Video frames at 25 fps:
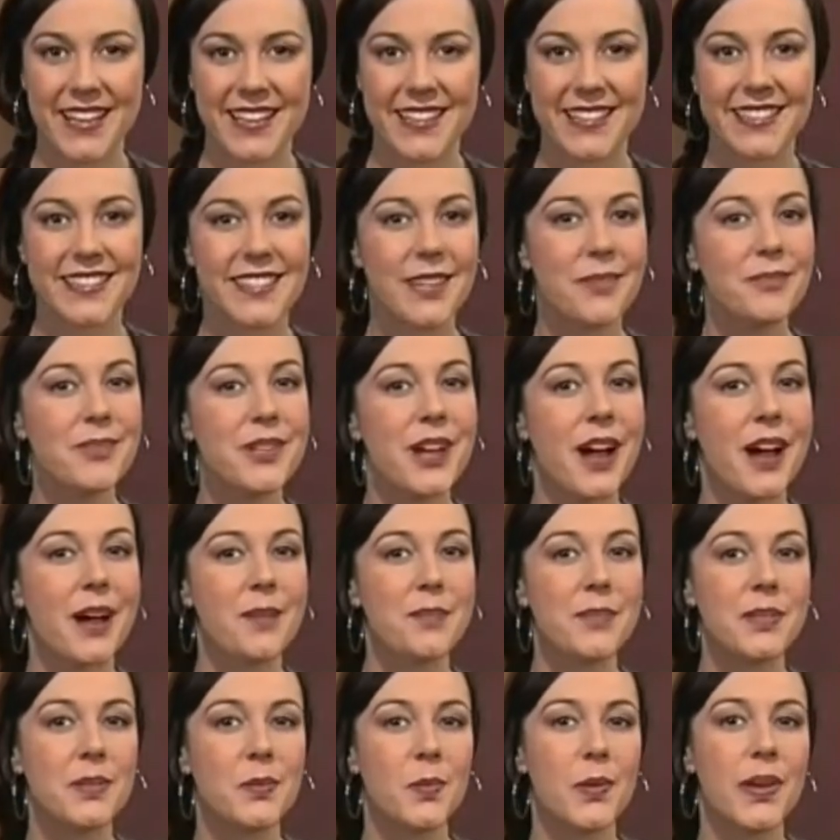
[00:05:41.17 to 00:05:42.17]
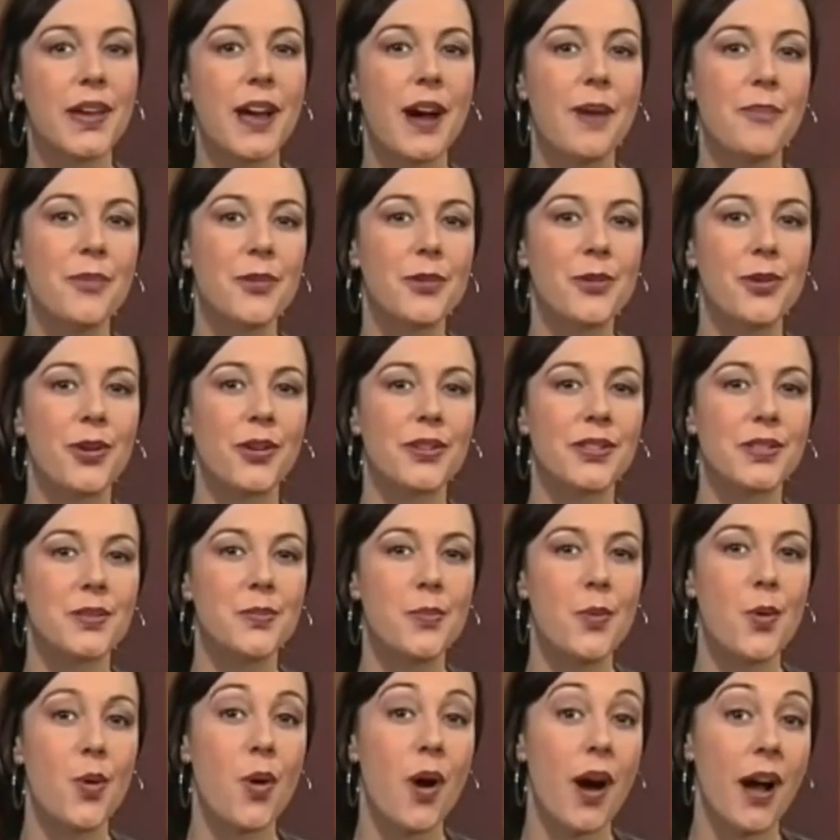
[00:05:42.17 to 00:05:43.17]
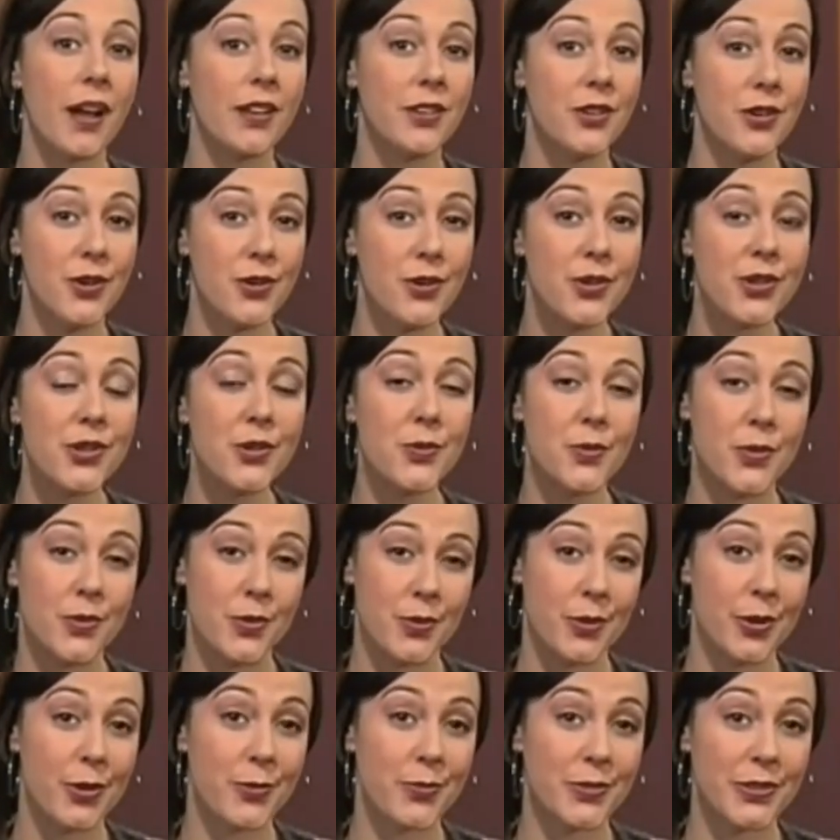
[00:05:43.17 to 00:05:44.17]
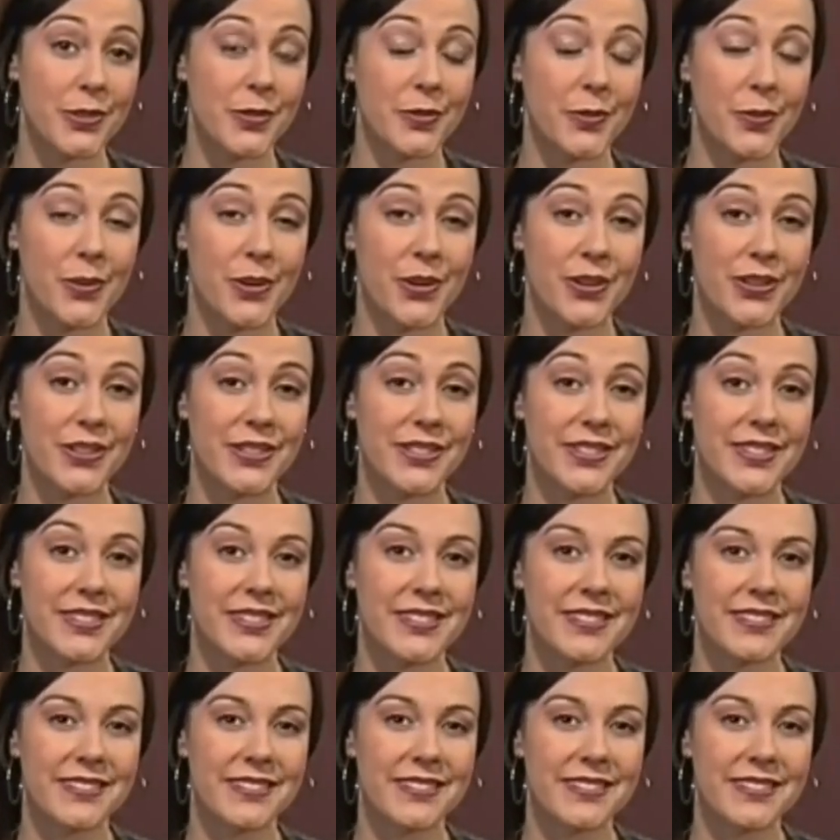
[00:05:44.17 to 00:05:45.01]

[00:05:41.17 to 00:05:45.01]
Sometimes we come across more unusual groups of words.